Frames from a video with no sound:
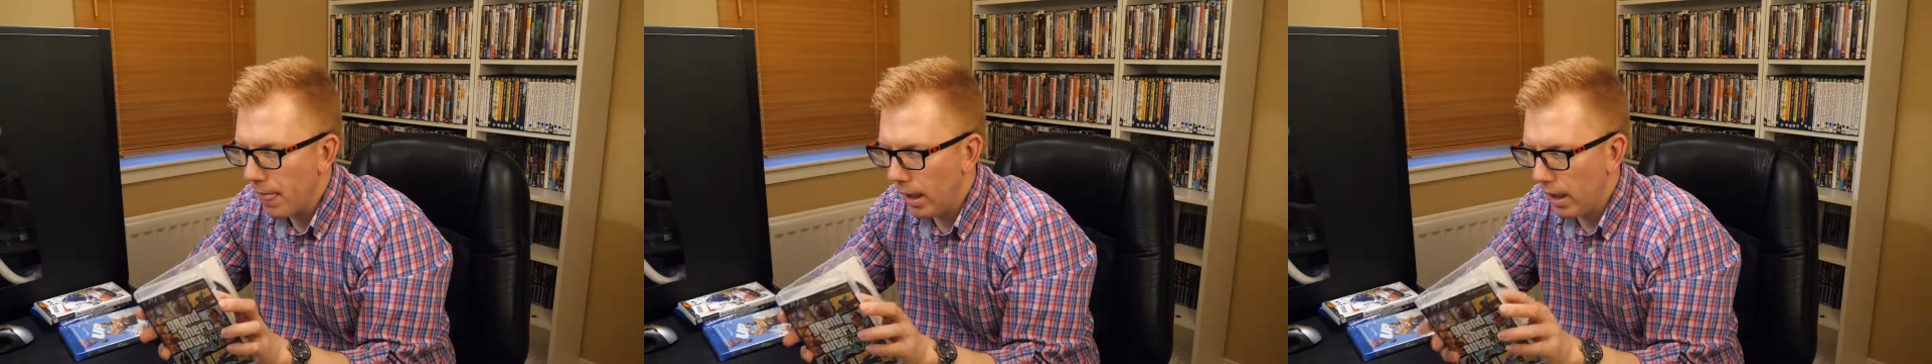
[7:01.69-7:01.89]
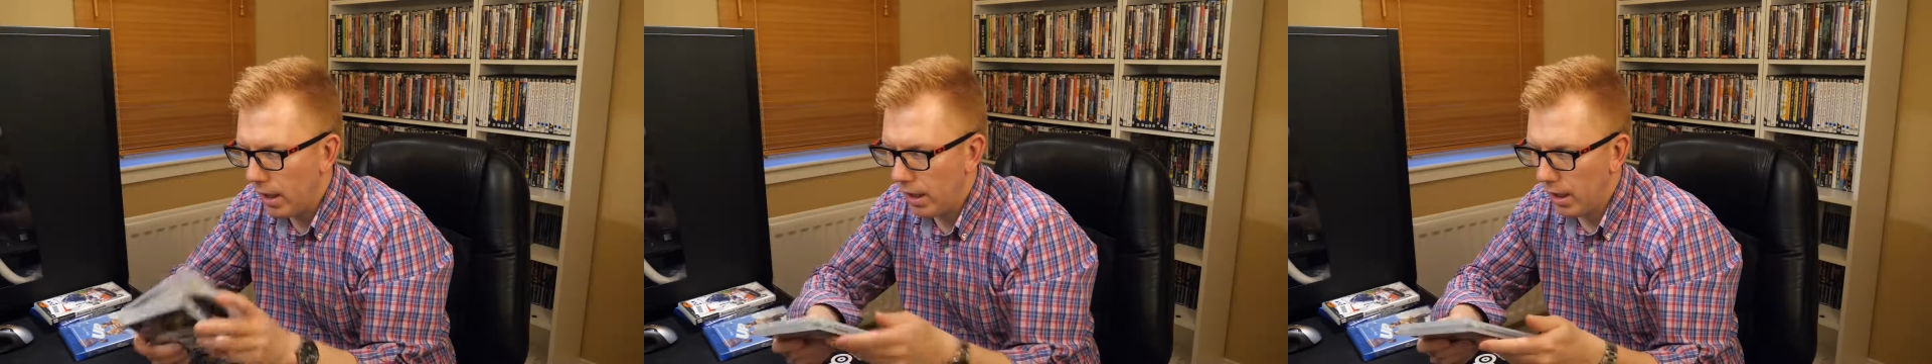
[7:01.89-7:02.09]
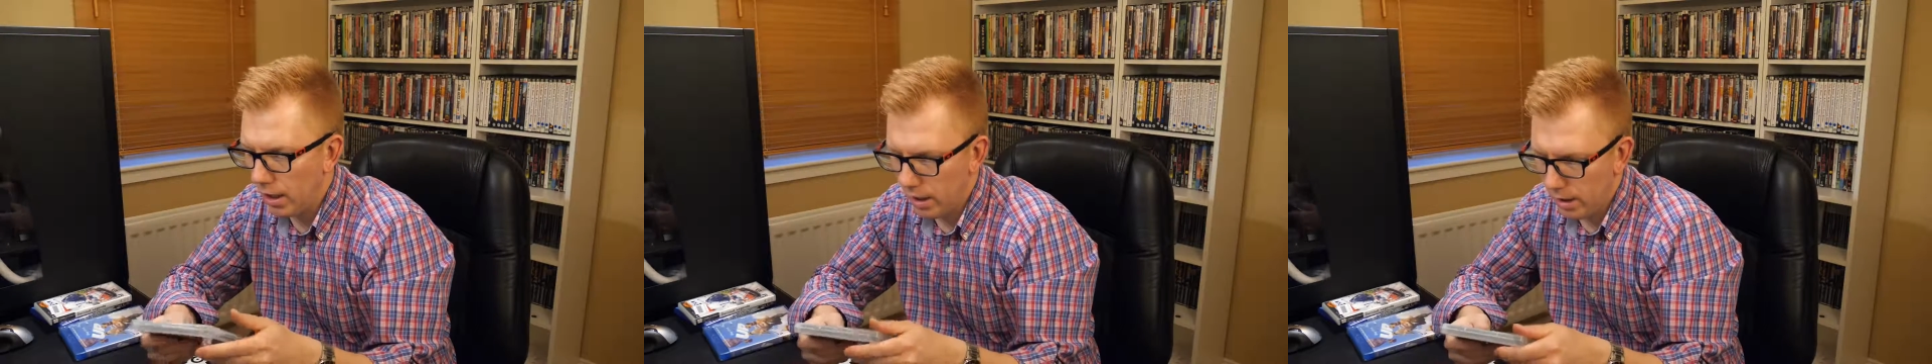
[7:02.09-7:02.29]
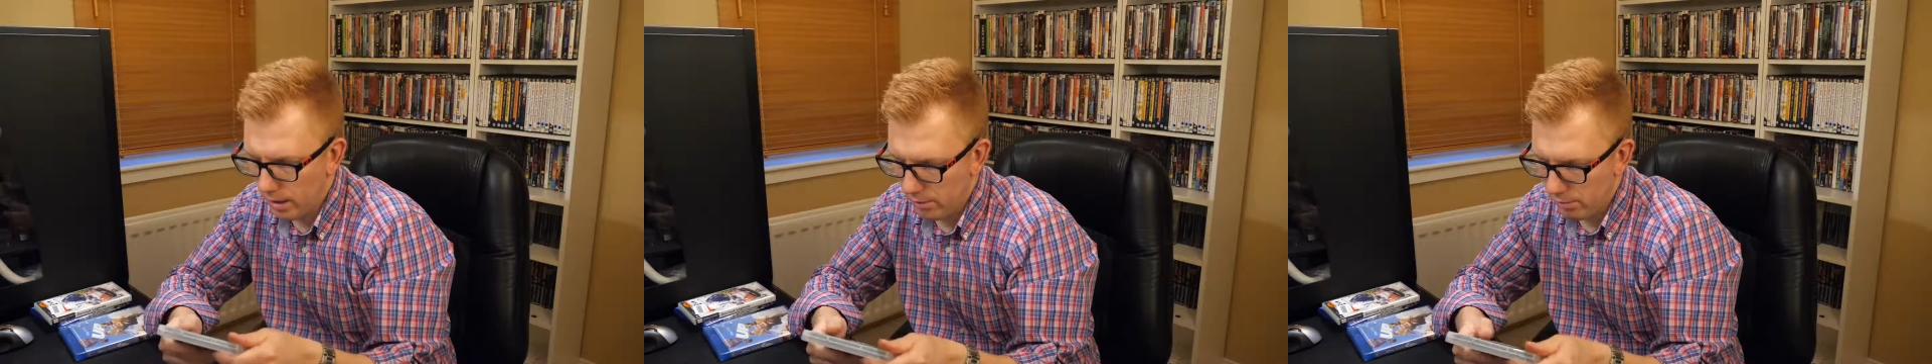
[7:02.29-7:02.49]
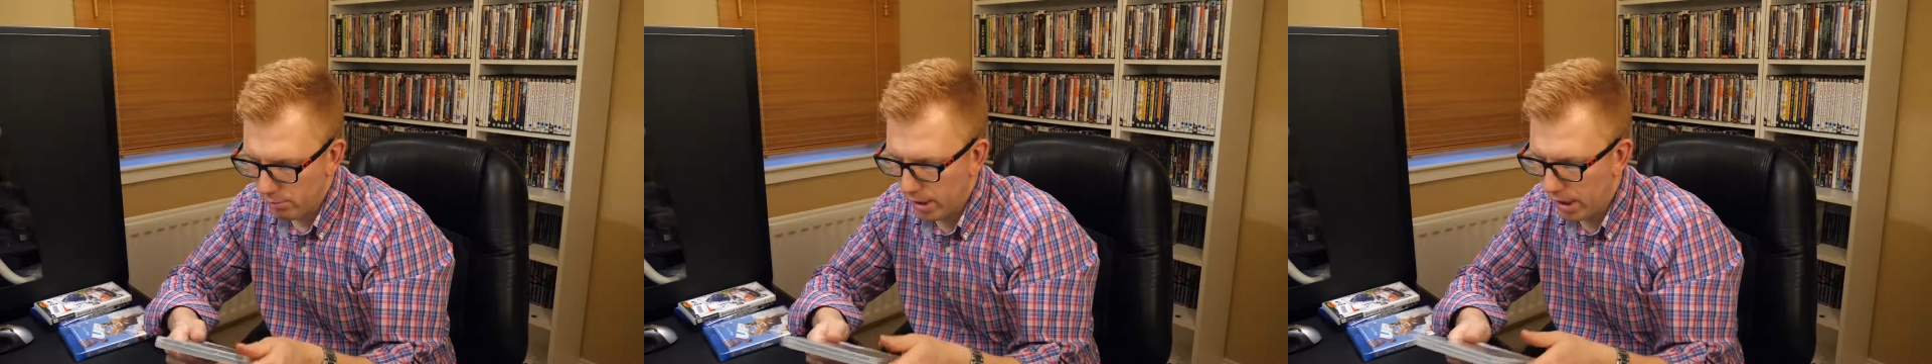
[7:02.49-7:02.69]

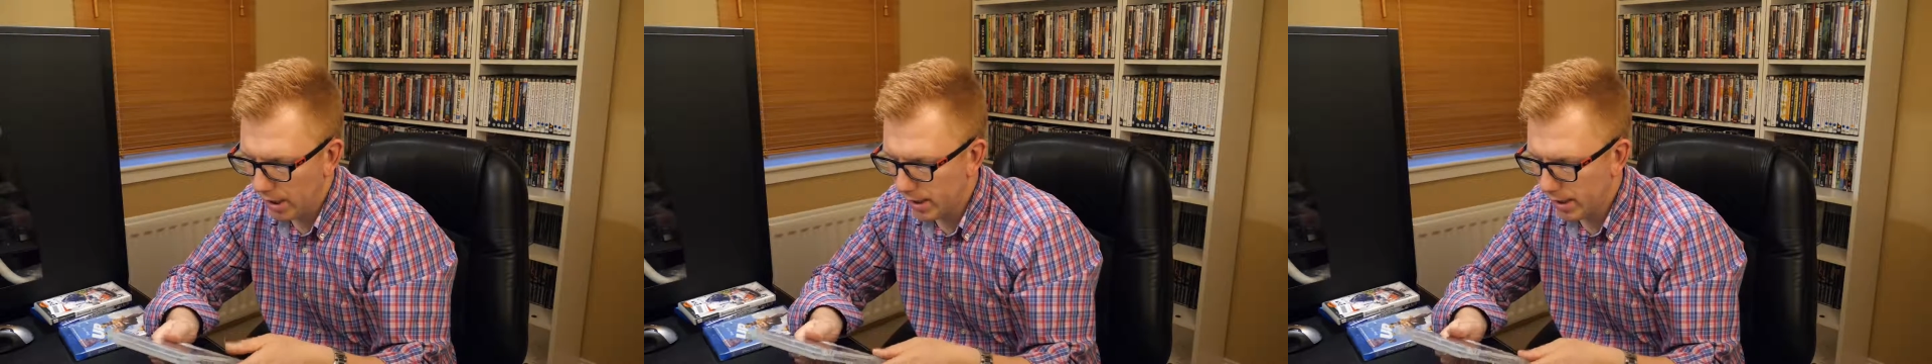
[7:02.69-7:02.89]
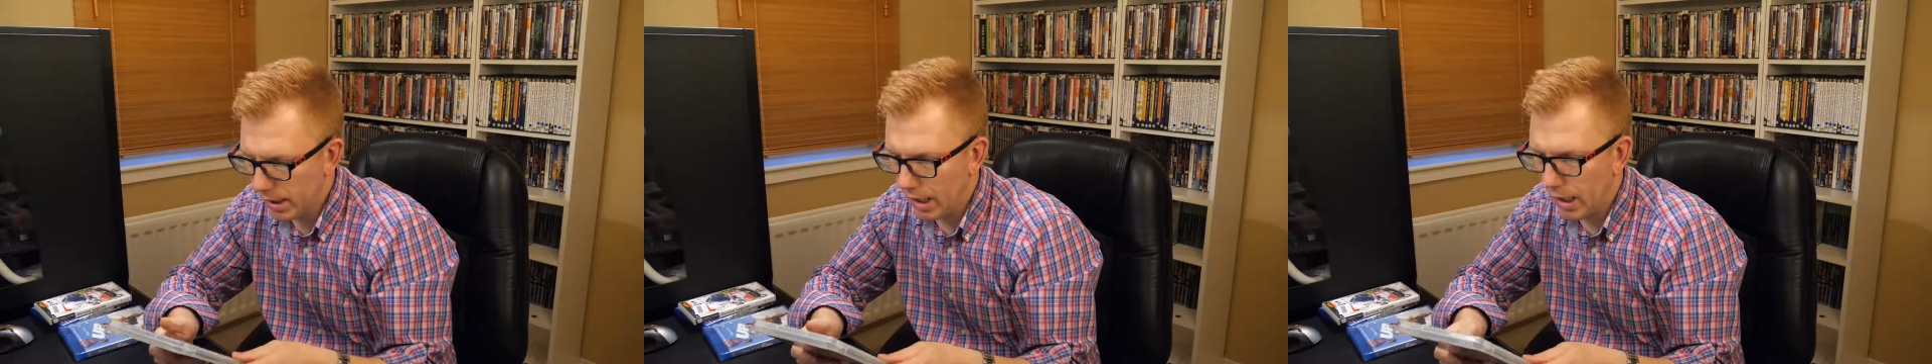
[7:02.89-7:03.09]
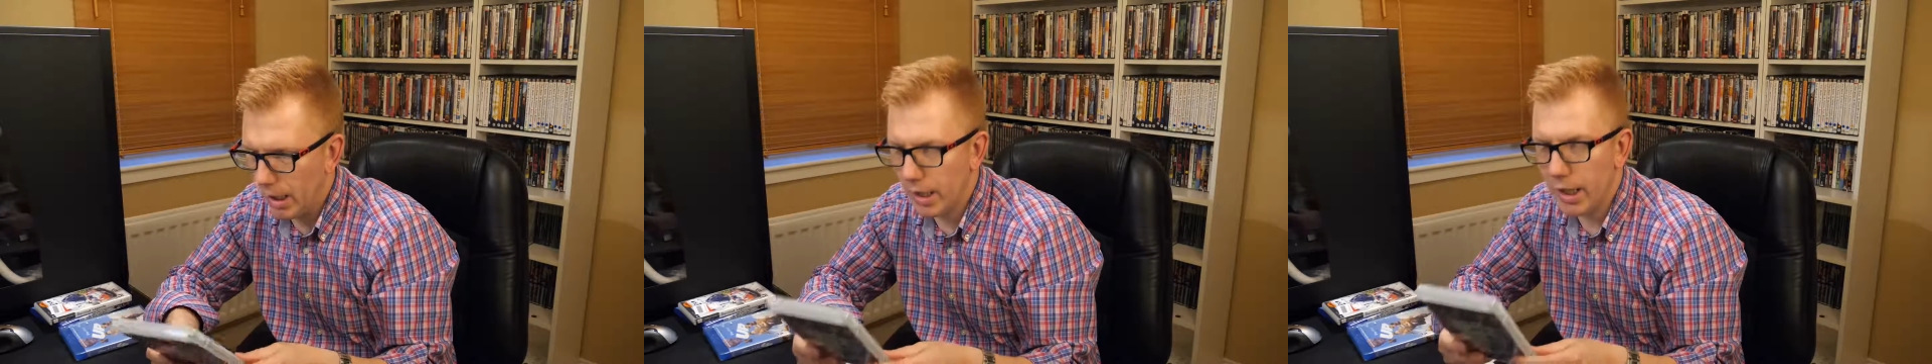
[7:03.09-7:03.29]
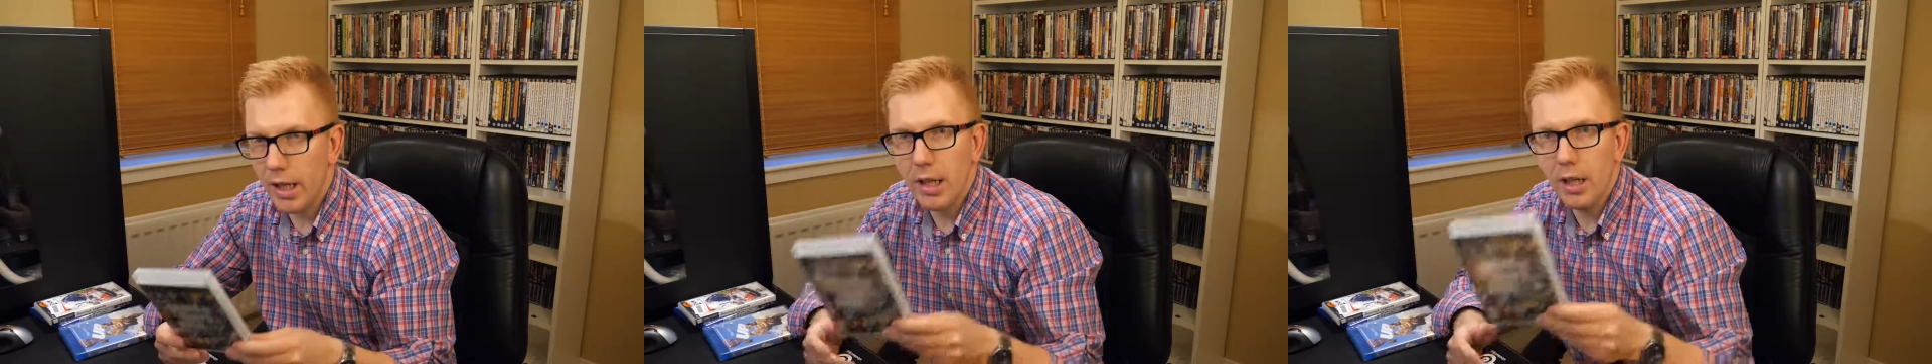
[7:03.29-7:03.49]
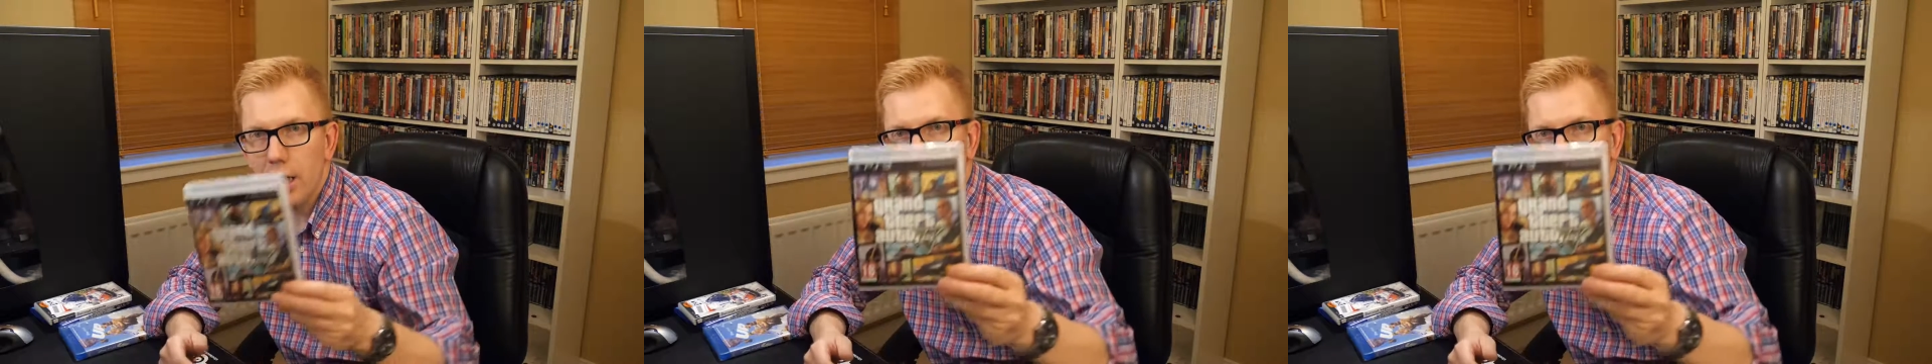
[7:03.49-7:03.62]
but I